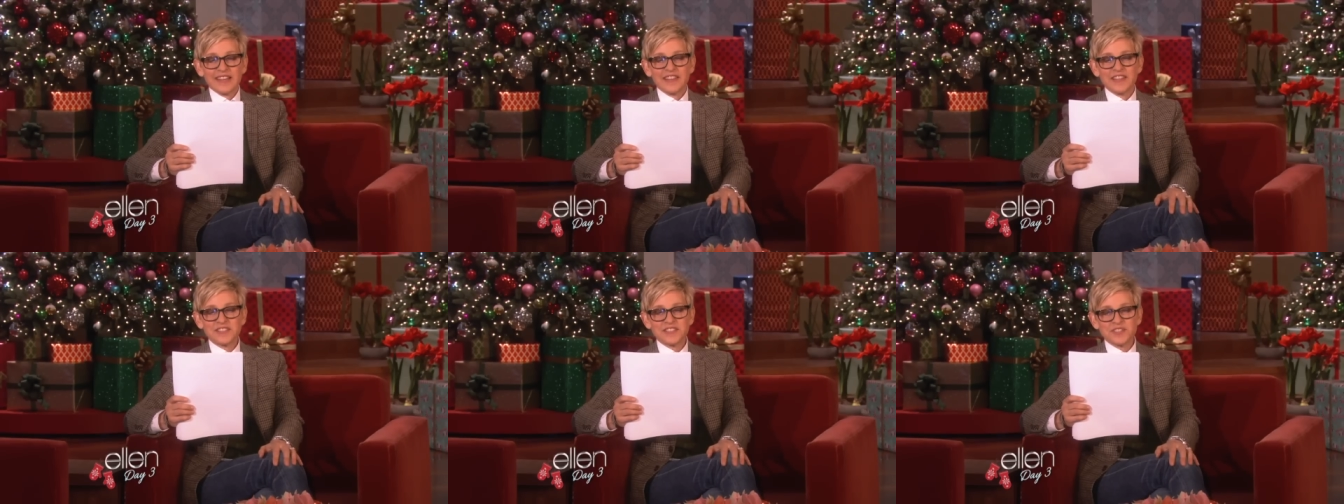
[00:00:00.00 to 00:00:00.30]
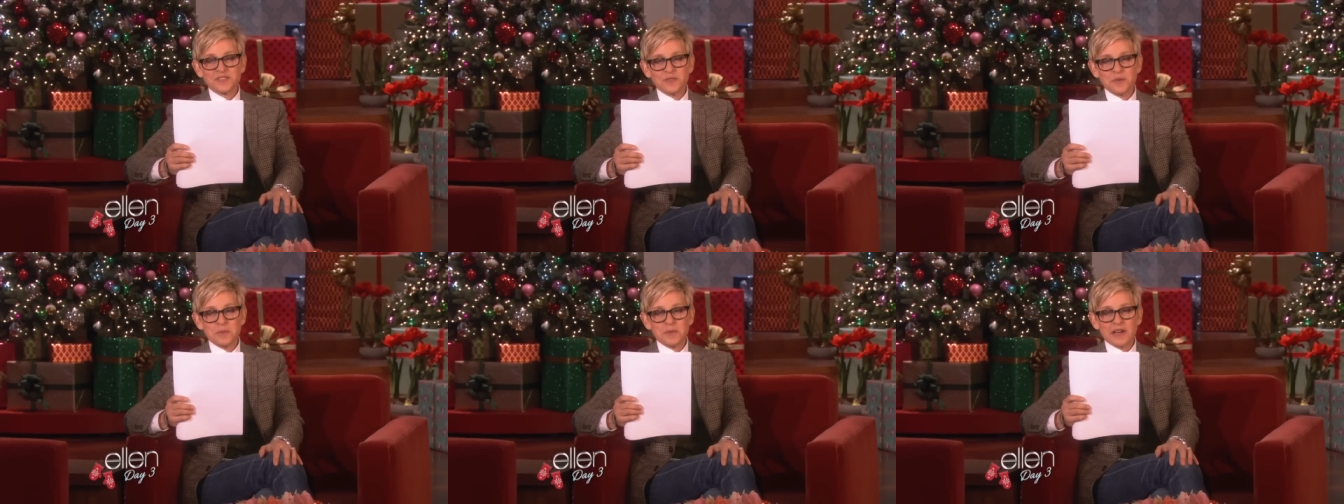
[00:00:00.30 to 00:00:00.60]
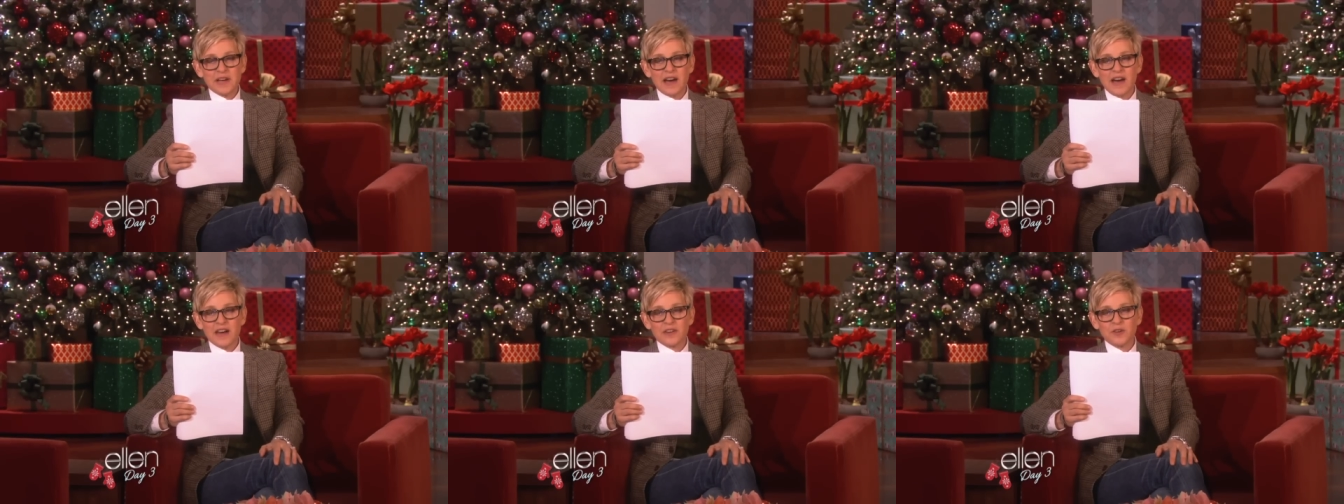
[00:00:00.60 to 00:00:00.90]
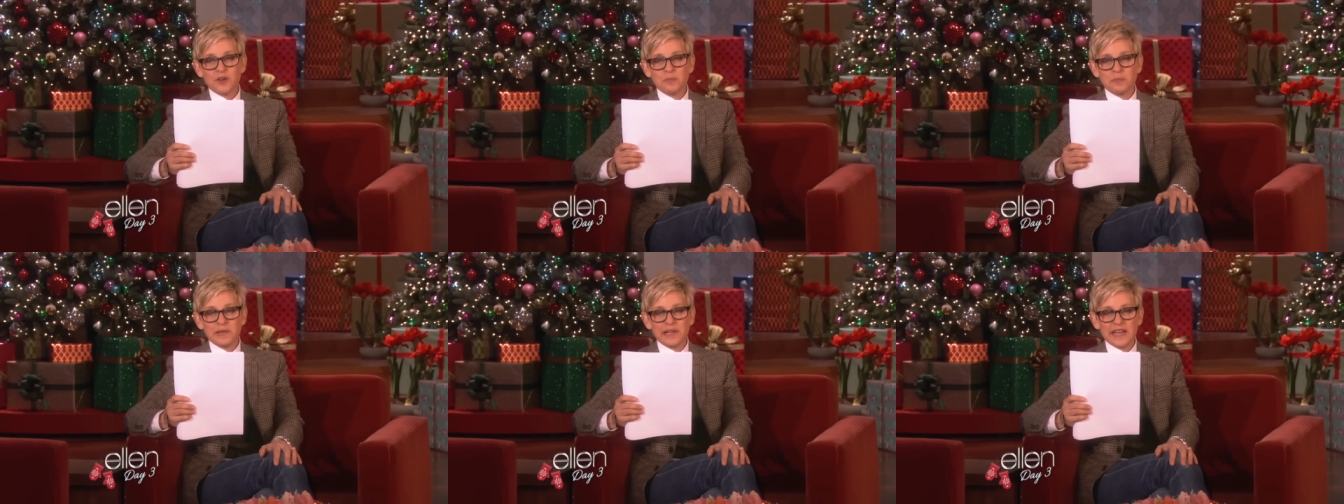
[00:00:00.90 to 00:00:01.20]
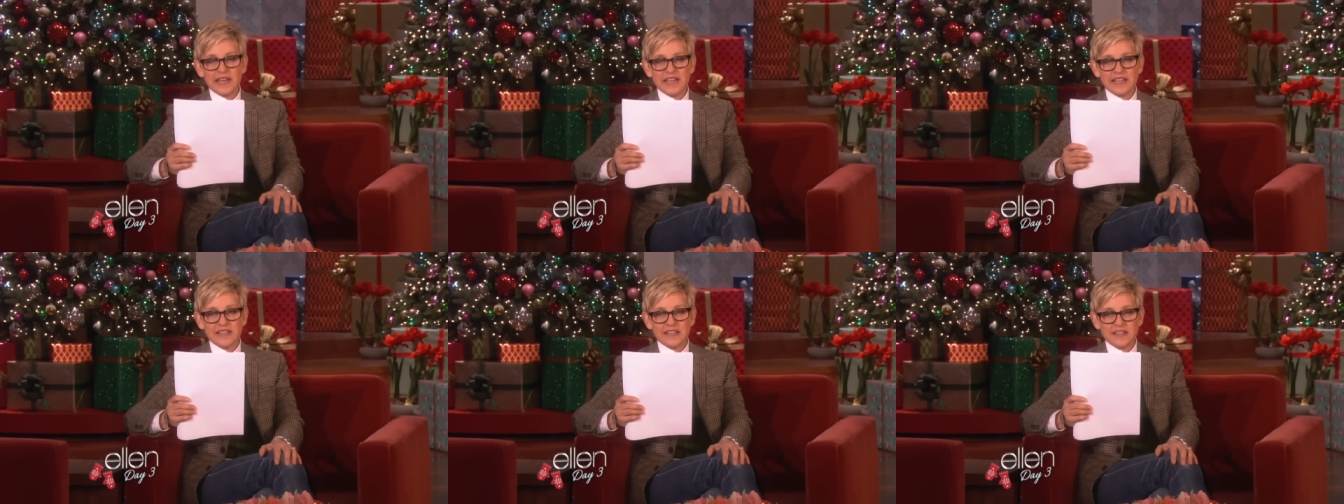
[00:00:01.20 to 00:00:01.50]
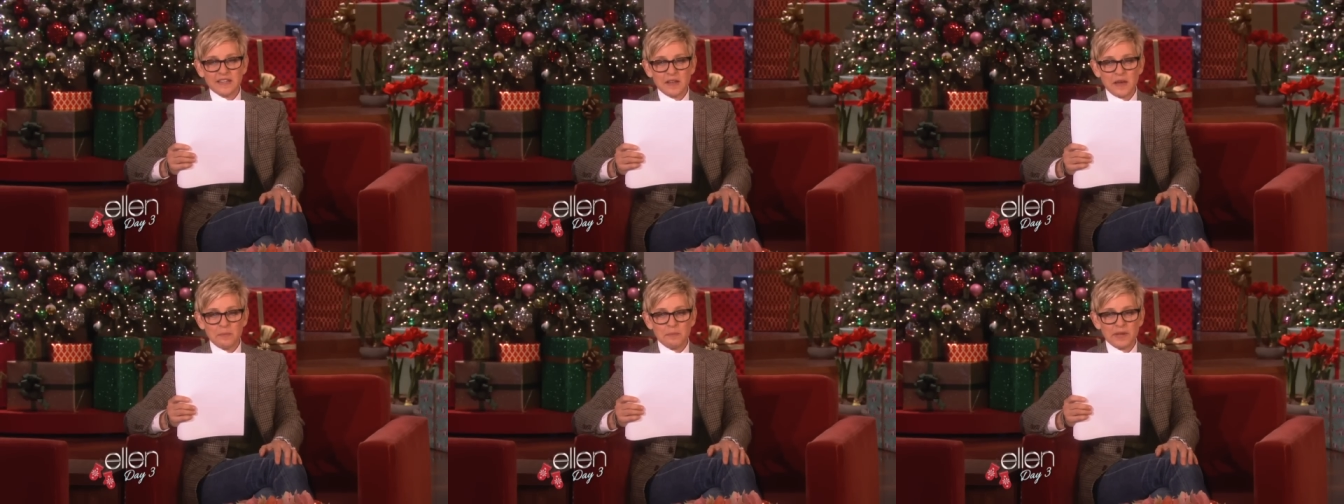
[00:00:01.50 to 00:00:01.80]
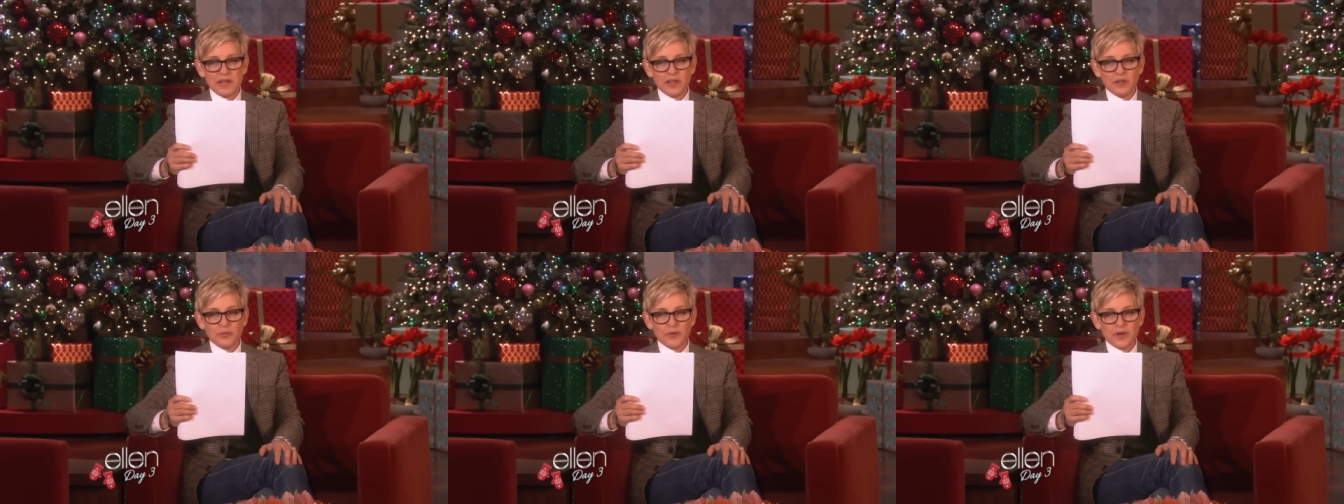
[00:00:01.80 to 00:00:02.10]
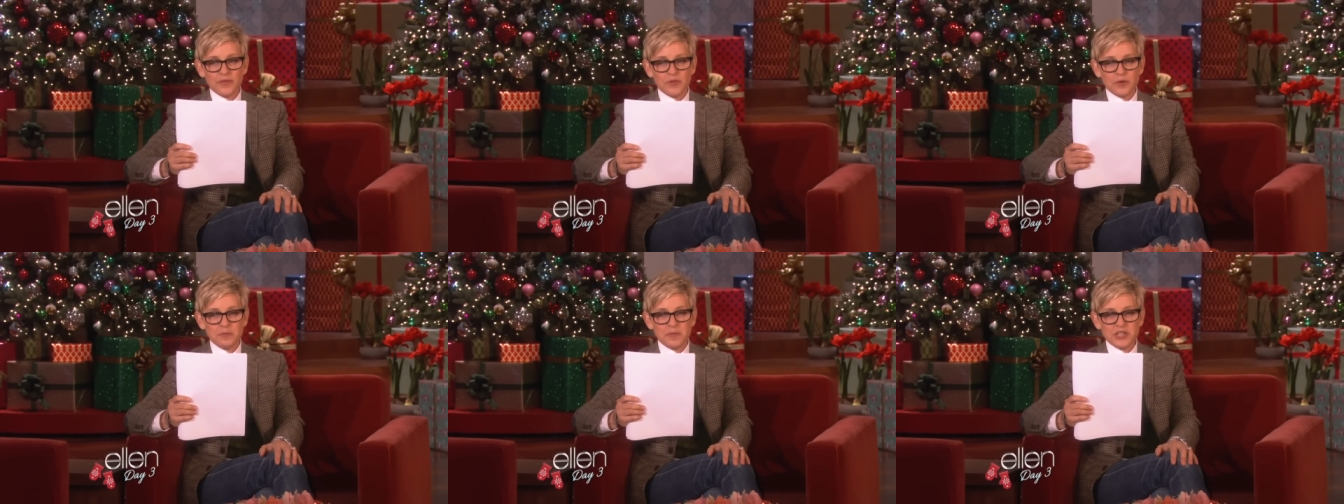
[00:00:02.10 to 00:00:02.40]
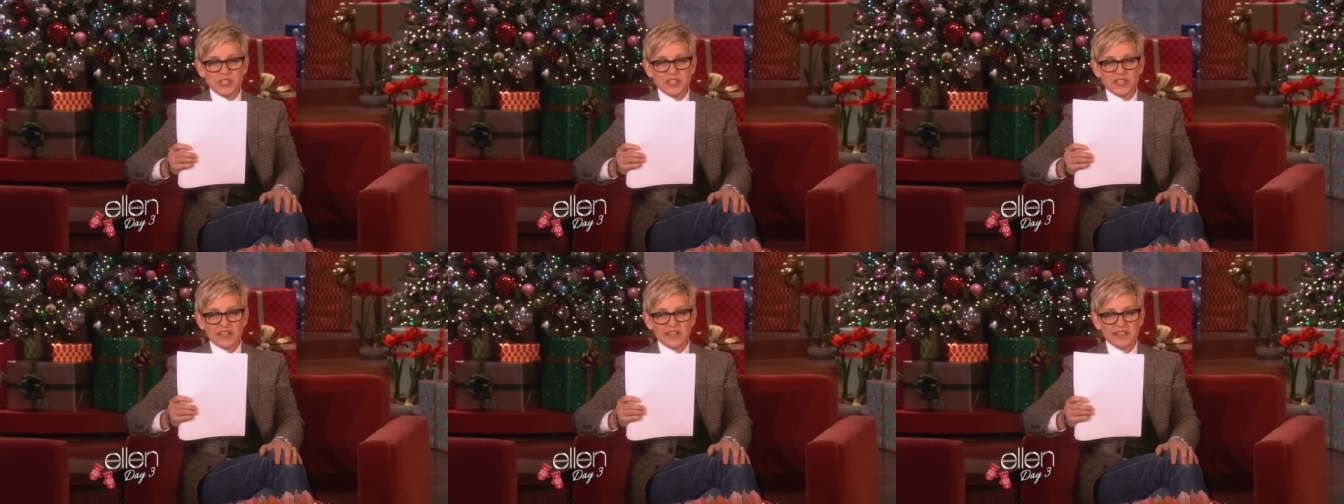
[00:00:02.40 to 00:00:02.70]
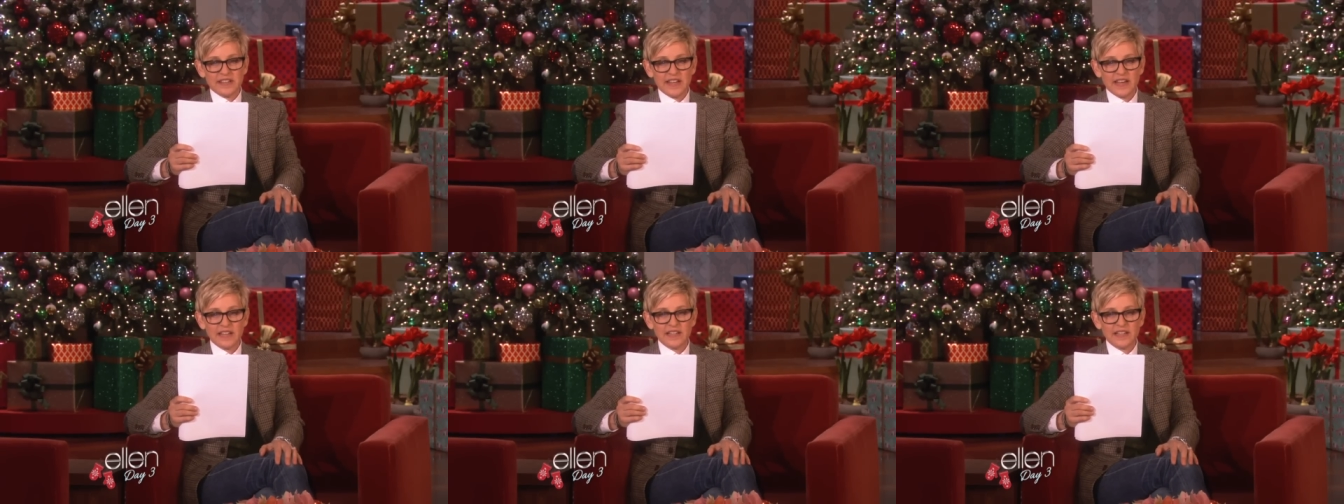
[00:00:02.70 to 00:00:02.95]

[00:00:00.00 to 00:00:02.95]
This is from Connor Blaine in Bell River, Michigan.